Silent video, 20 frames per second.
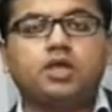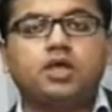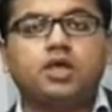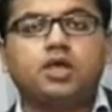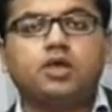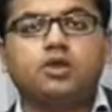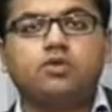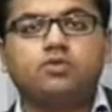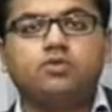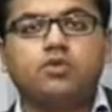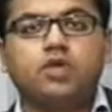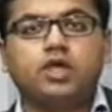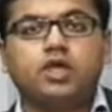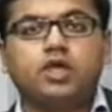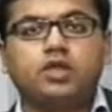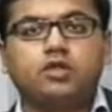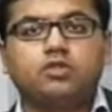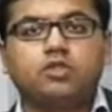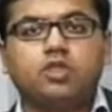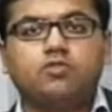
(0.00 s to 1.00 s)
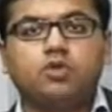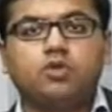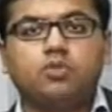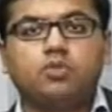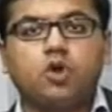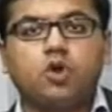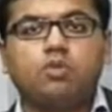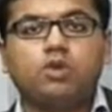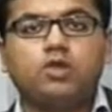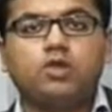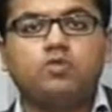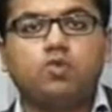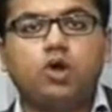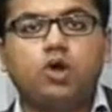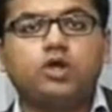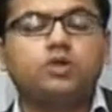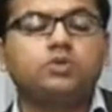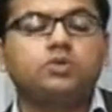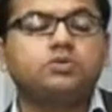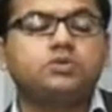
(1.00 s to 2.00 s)
where they would probably want
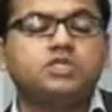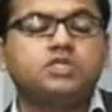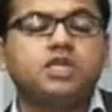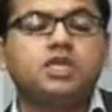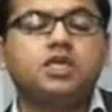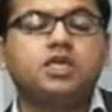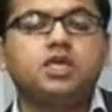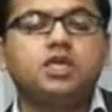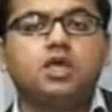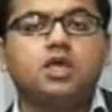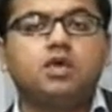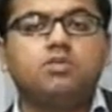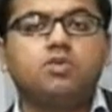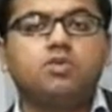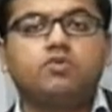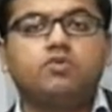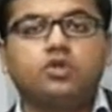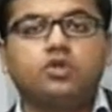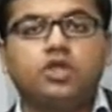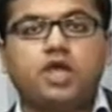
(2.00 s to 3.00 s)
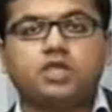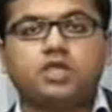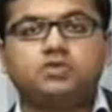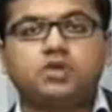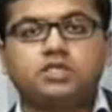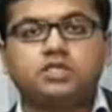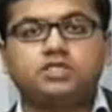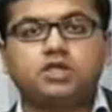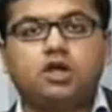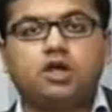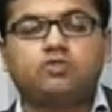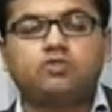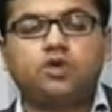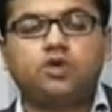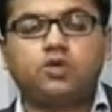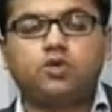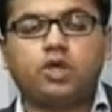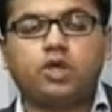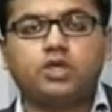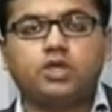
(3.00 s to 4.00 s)
to see before they actually start
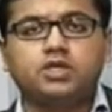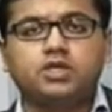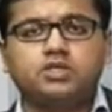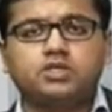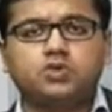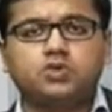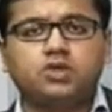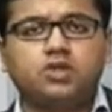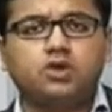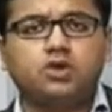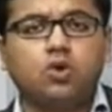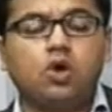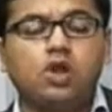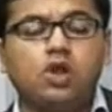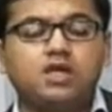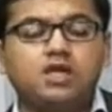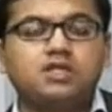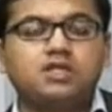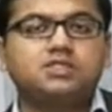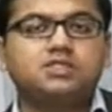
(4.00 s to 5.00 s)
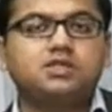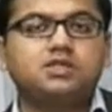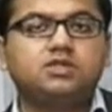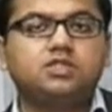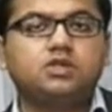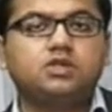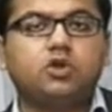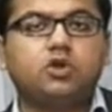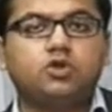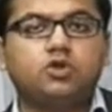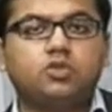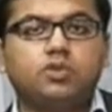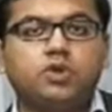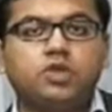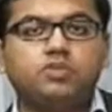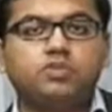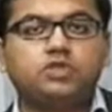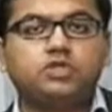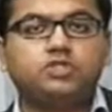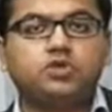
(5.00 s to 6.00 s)
withdrawing. So I think all concerns about a
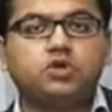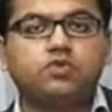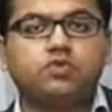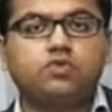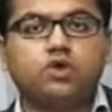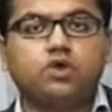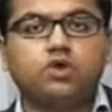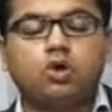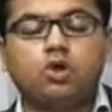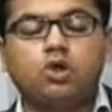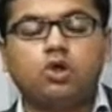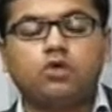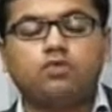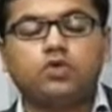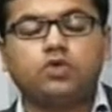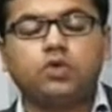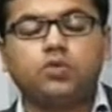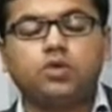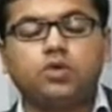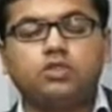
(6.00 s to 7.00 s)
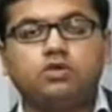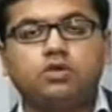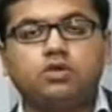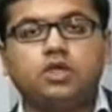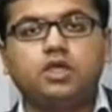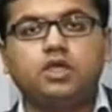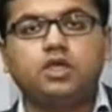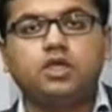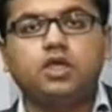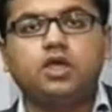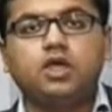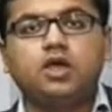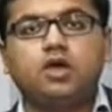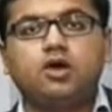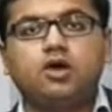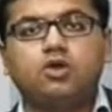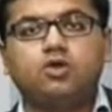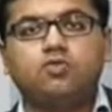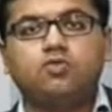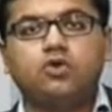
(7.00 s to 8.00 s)
premature withdrawal of QE3
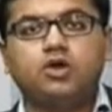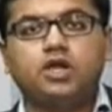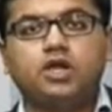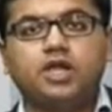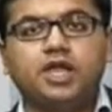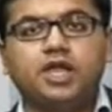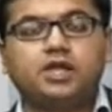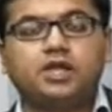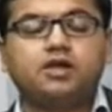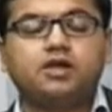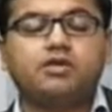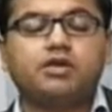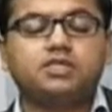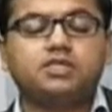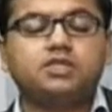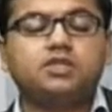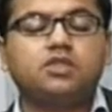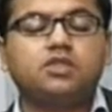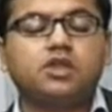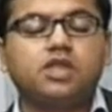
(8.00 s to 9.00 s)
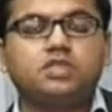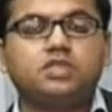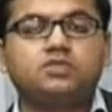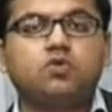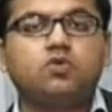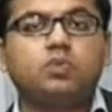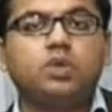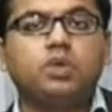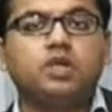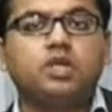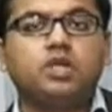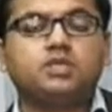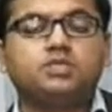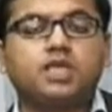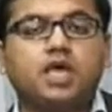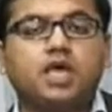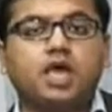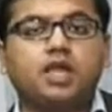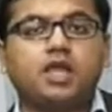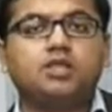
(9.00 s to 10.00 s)
would get addressed in the next few meetings,
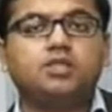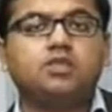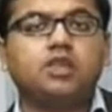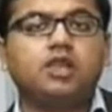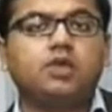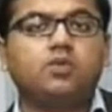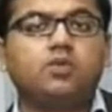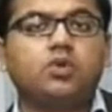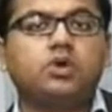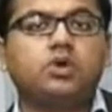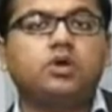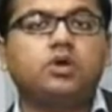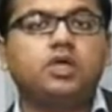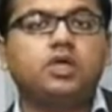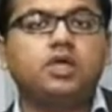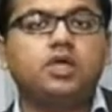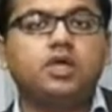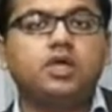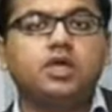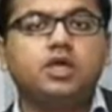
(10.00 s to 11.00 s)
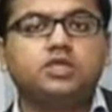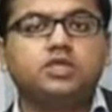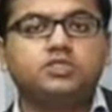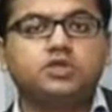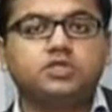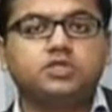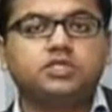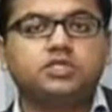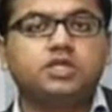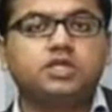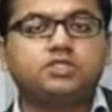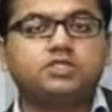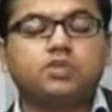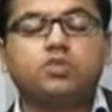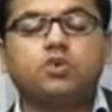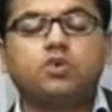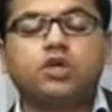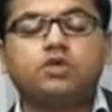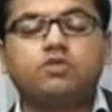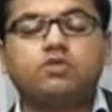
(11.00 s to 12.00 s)
and the liquidity should stay
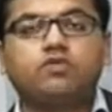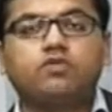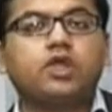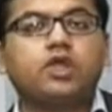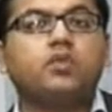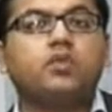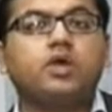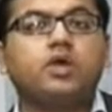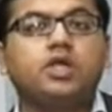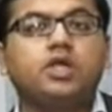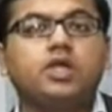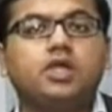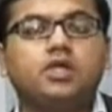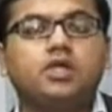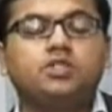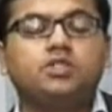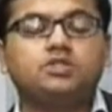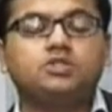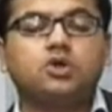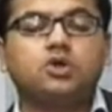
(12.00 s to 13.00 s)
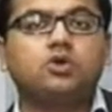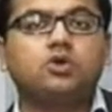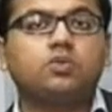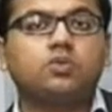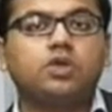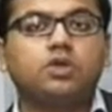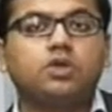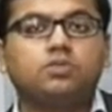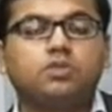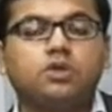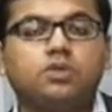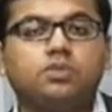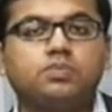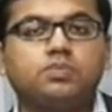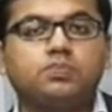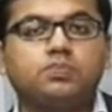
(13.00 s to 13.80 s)
supportive of equity in the short to medium term.